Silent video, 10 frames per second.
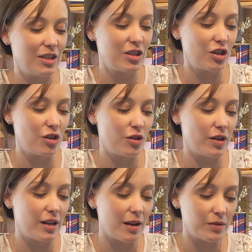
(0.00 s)

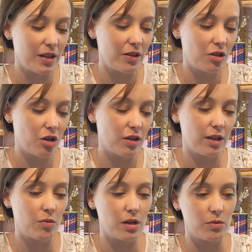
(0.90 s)
And I was telling her
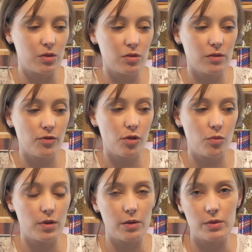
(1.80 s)
like what I was looking for,
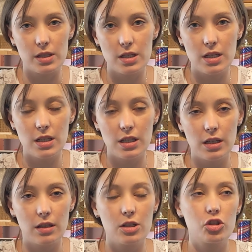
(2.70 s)
what I was needing.